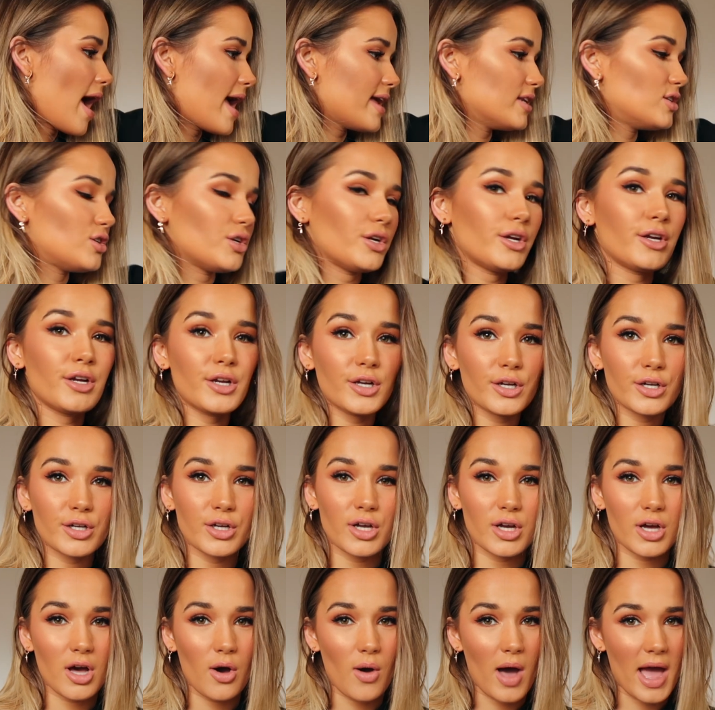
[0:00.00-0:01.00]
I
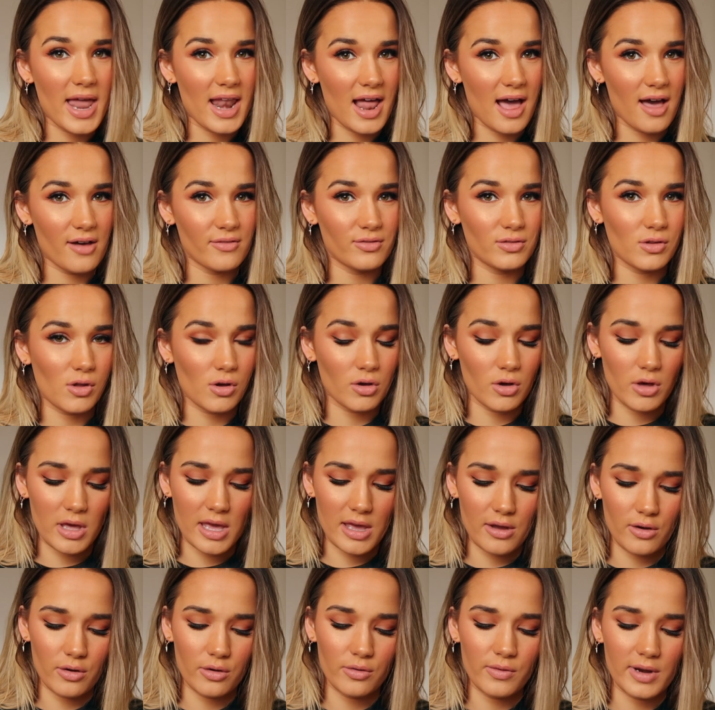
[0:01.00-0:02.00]
do quite have long
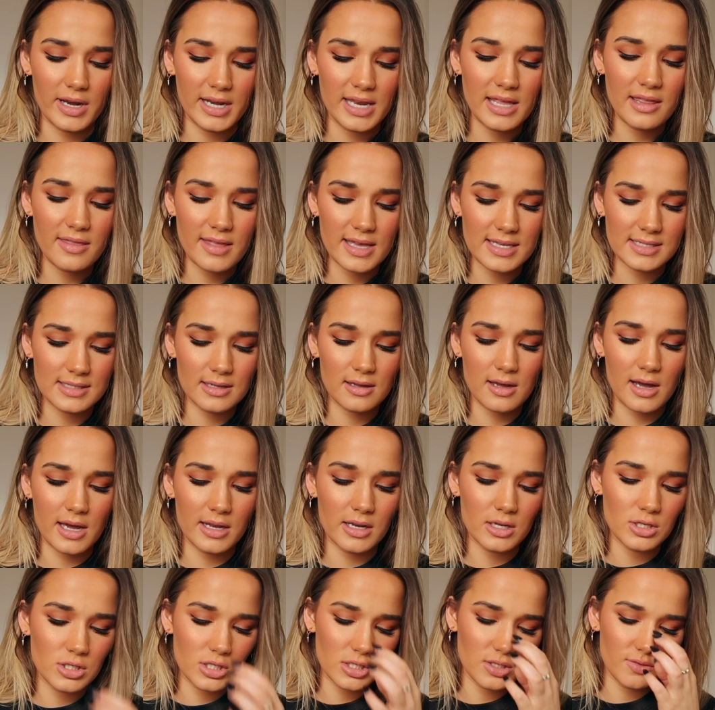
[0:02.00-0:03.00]
hair already. These are
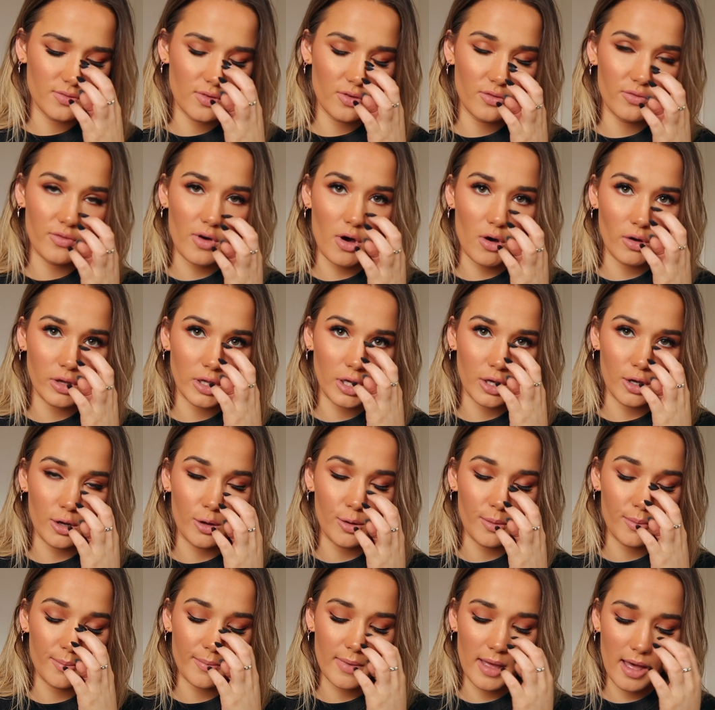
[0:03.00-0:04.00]
kind of just for
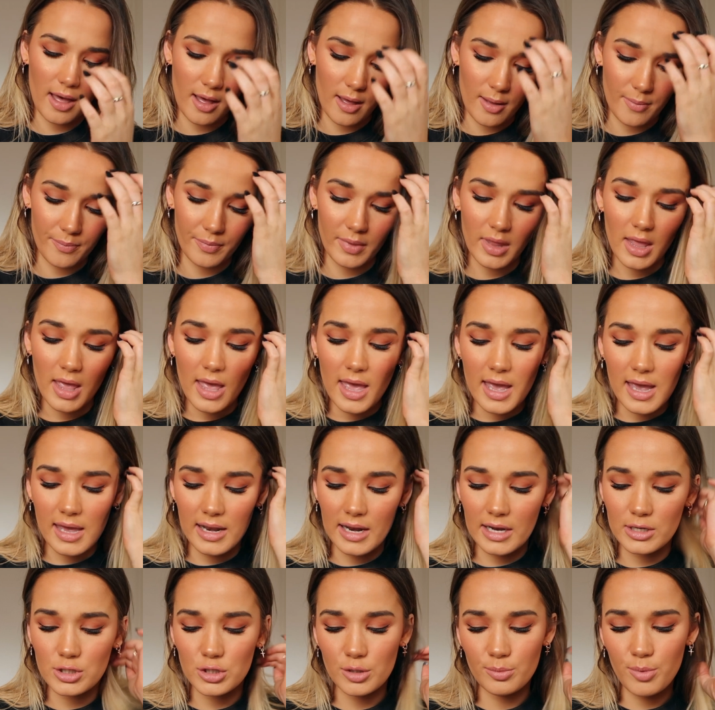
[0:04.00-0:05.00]
volume.
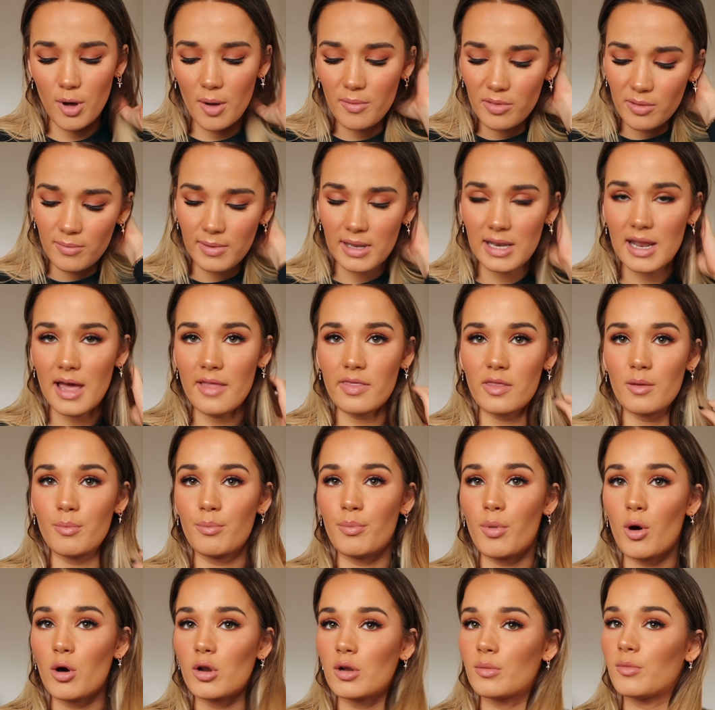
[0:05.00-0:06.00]
And I do pop them in at the
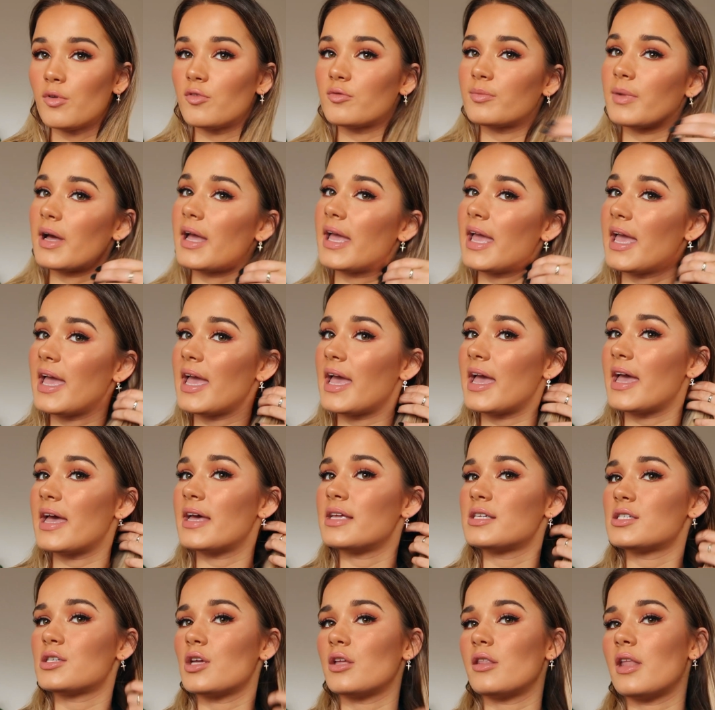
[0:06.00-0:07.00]
bottom of my
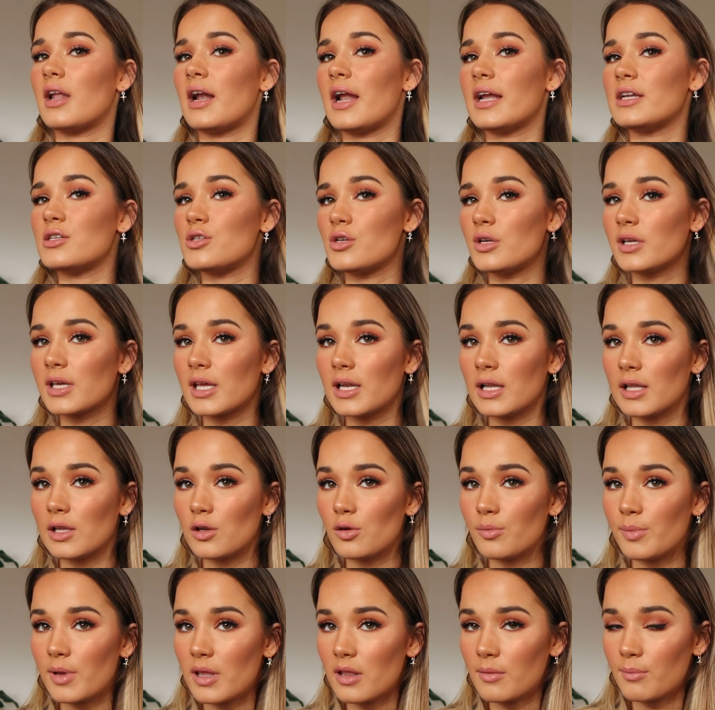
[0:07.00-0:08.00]
hair so that I do get a
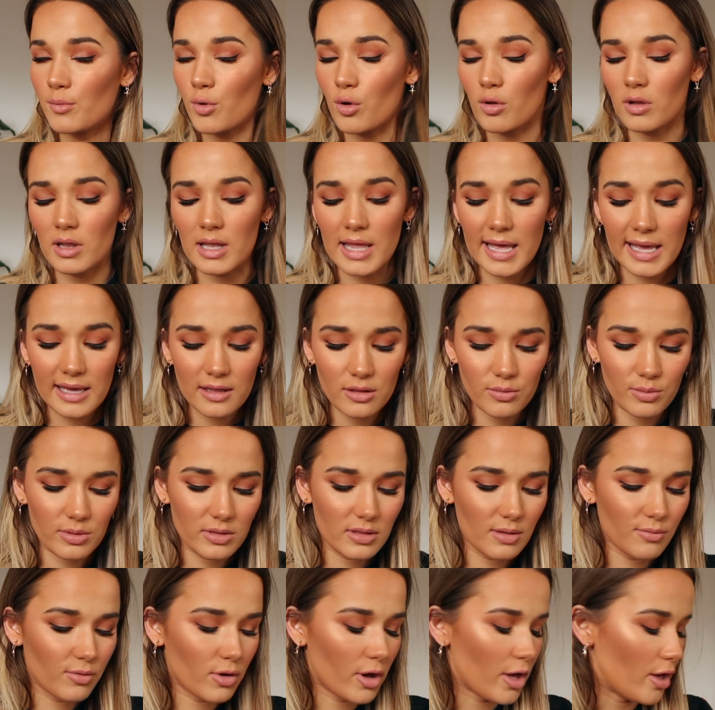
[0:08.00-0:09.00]
little bit more length
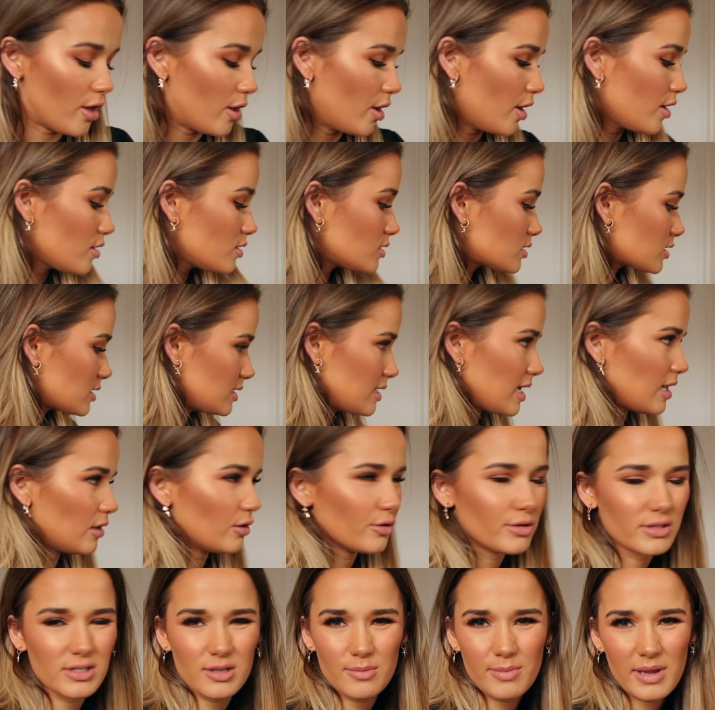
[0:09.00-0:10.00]
with the curls, because I
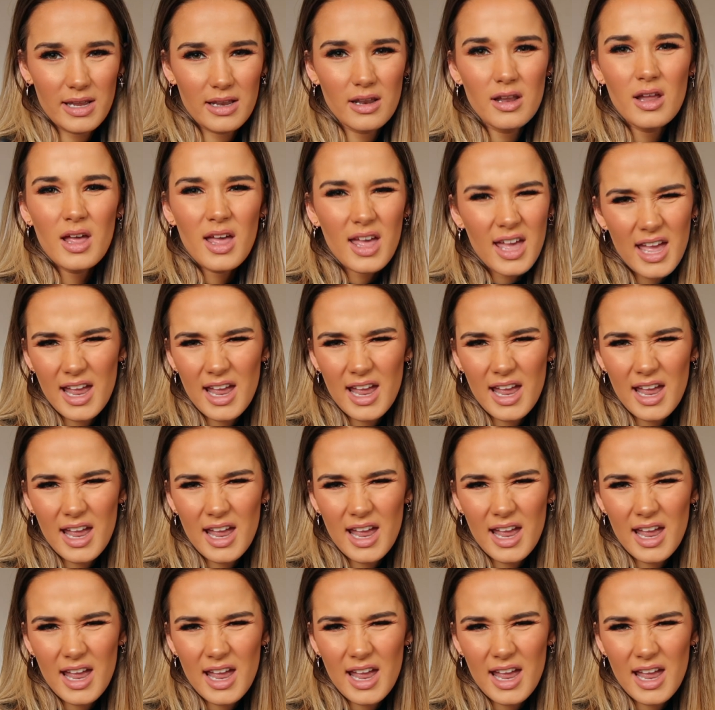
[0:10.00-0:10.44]
lose a bit.